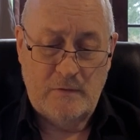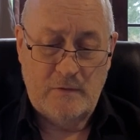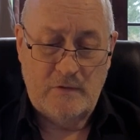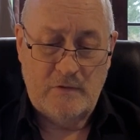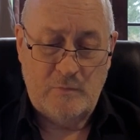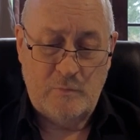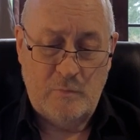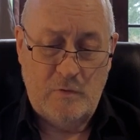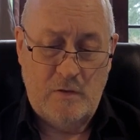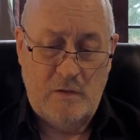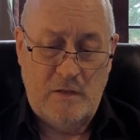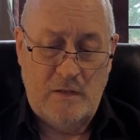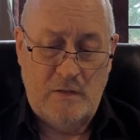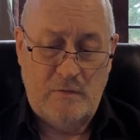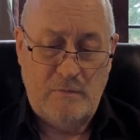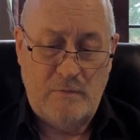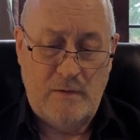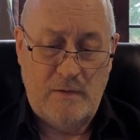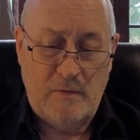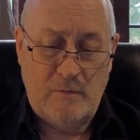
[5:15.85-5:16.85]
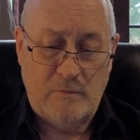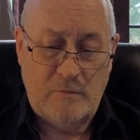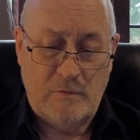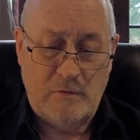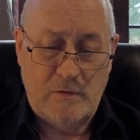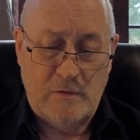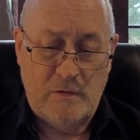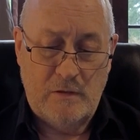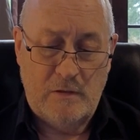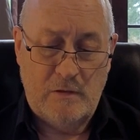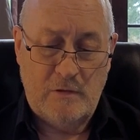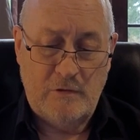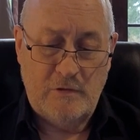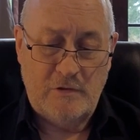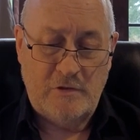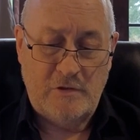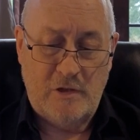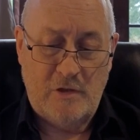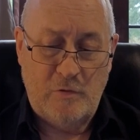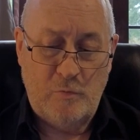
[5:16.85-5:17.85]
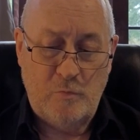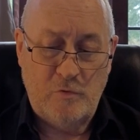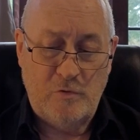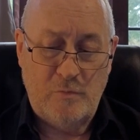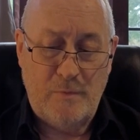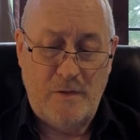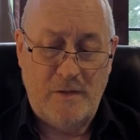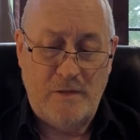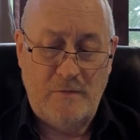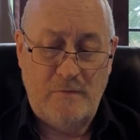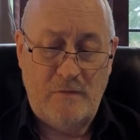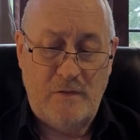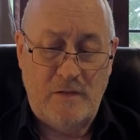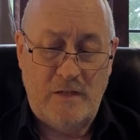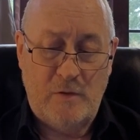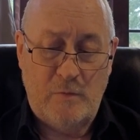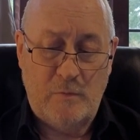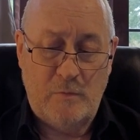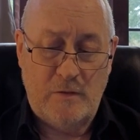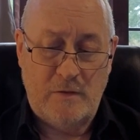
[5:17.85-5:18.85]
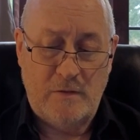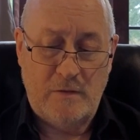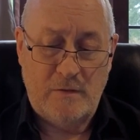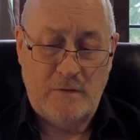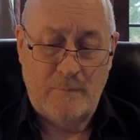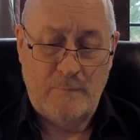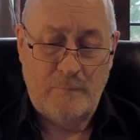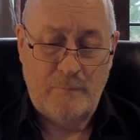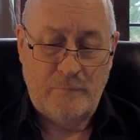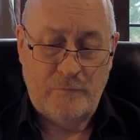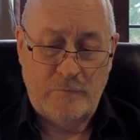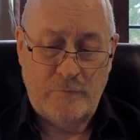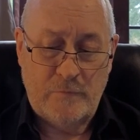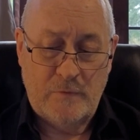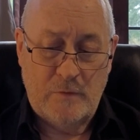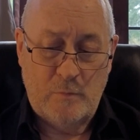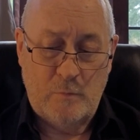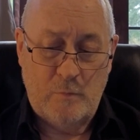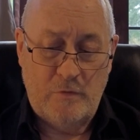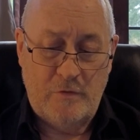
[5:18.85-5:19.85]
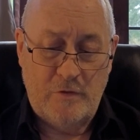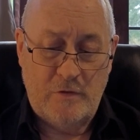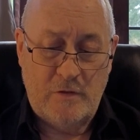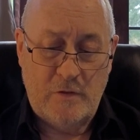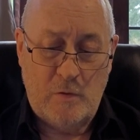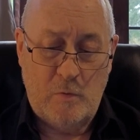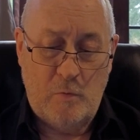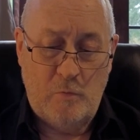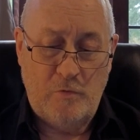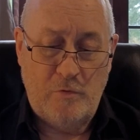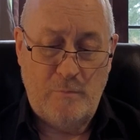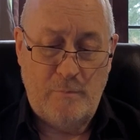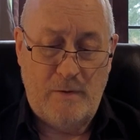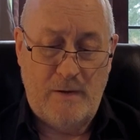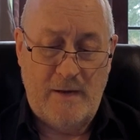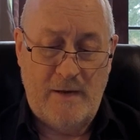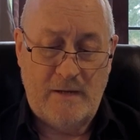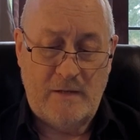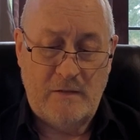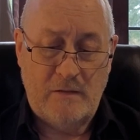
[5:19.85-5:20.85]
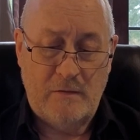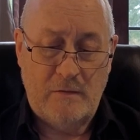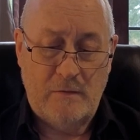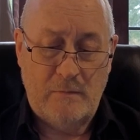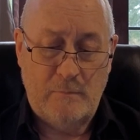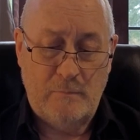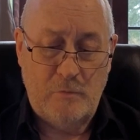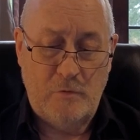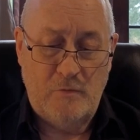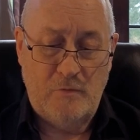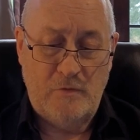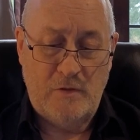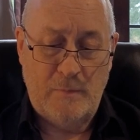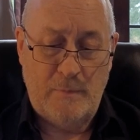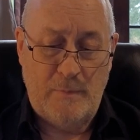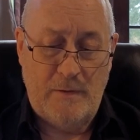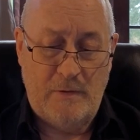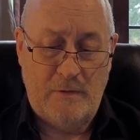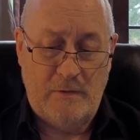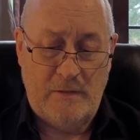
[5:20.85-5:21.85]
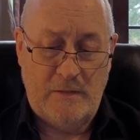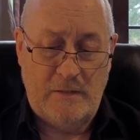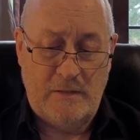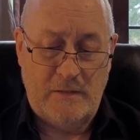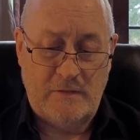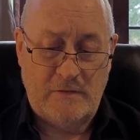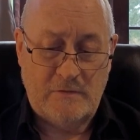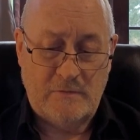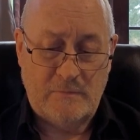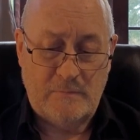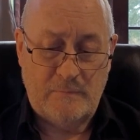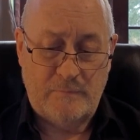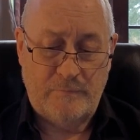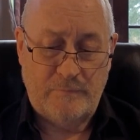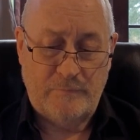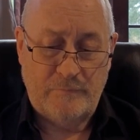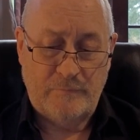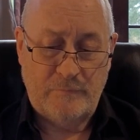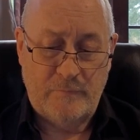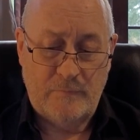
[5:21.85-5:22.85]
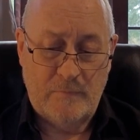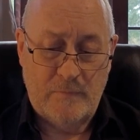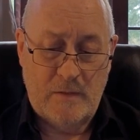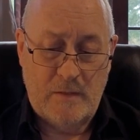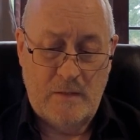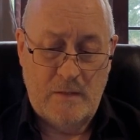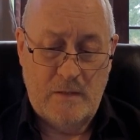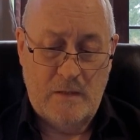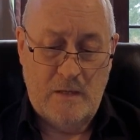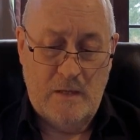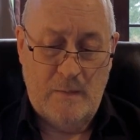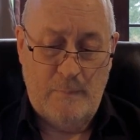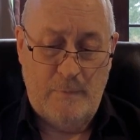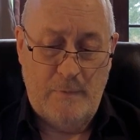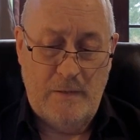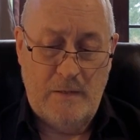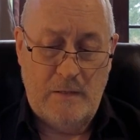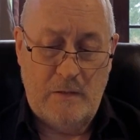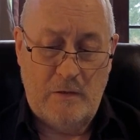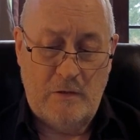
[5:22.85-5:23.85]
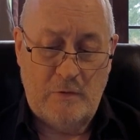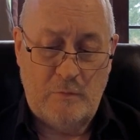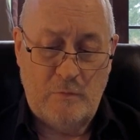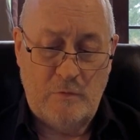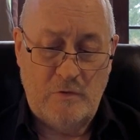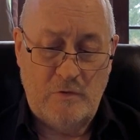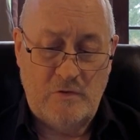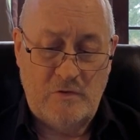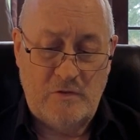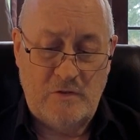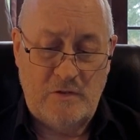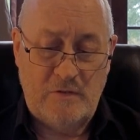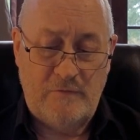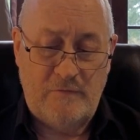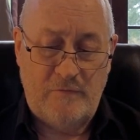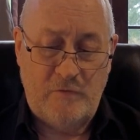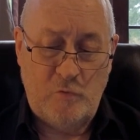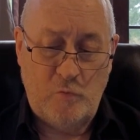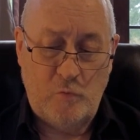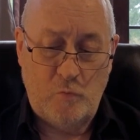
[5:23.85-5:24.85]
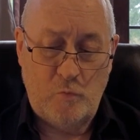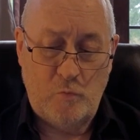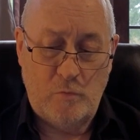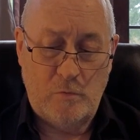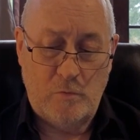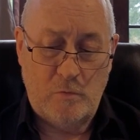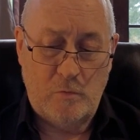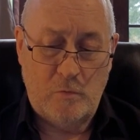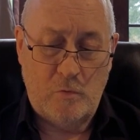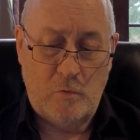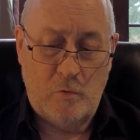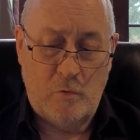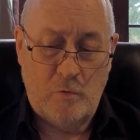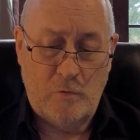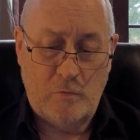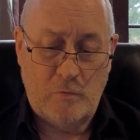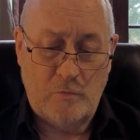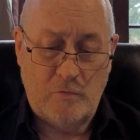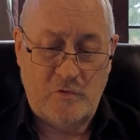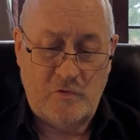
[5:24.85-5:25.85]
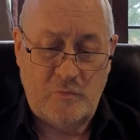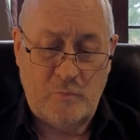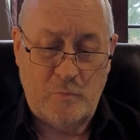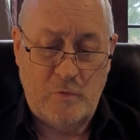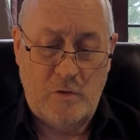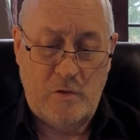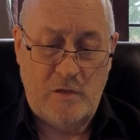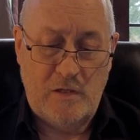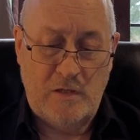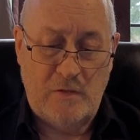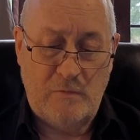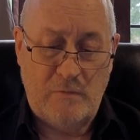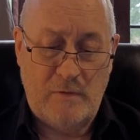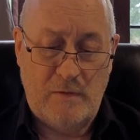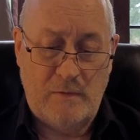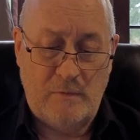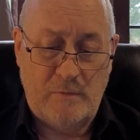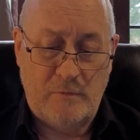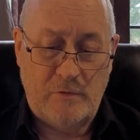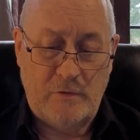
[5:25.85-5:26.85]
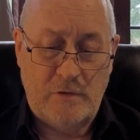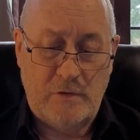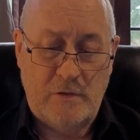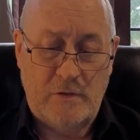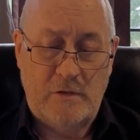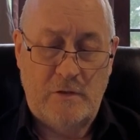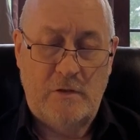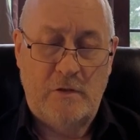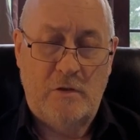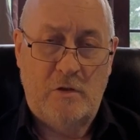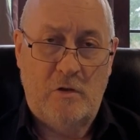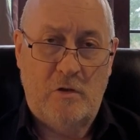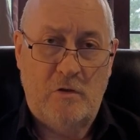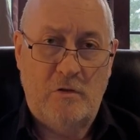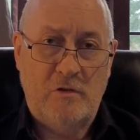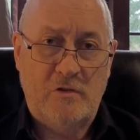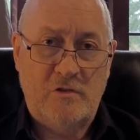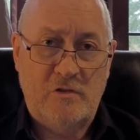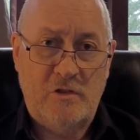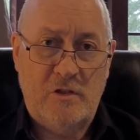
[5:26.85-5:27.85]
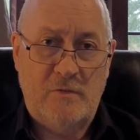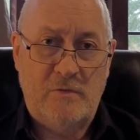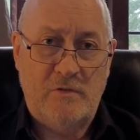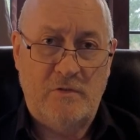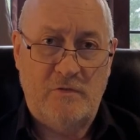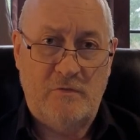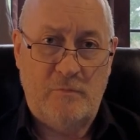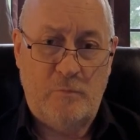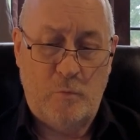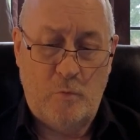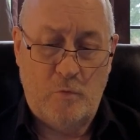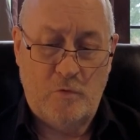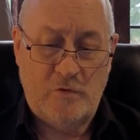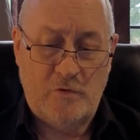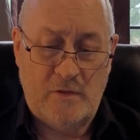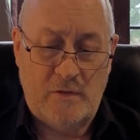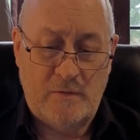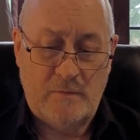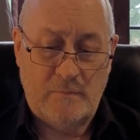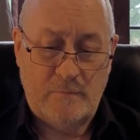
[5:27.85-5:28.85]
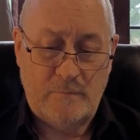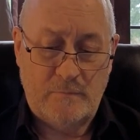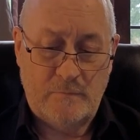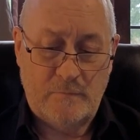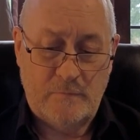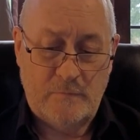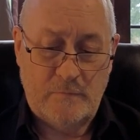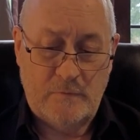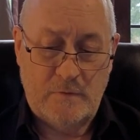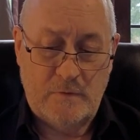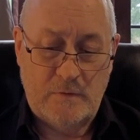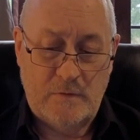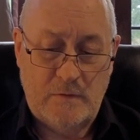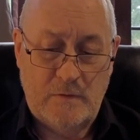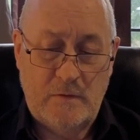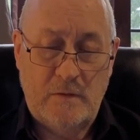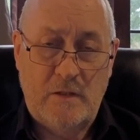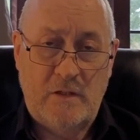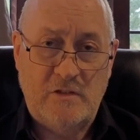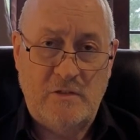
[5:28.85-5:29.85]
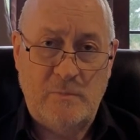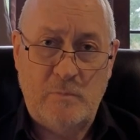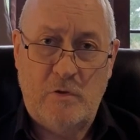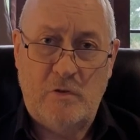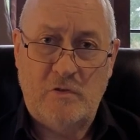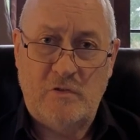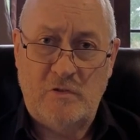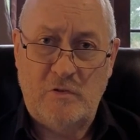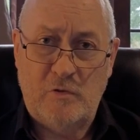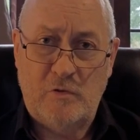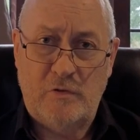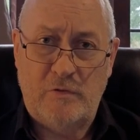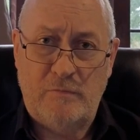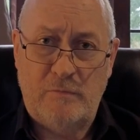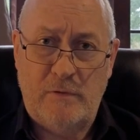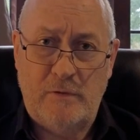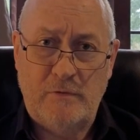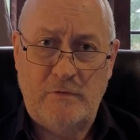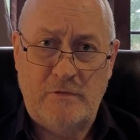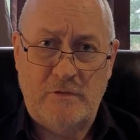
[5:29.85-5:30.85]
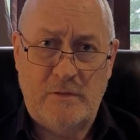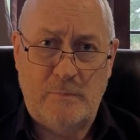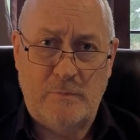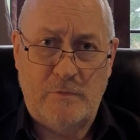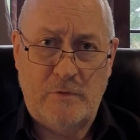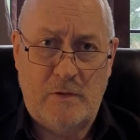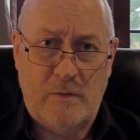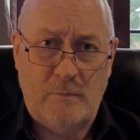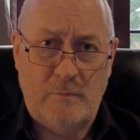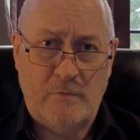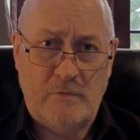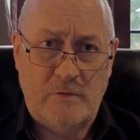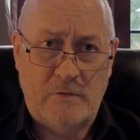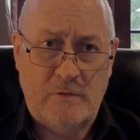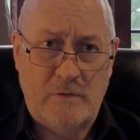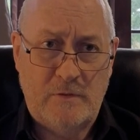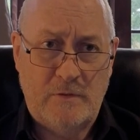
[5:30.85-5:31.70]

swirling around like the tunnel was made of liquid, with the gold and black moving about in it. A bit like when you see fuel or oil swirling around on the surface of water, as you might see on the road sometimes,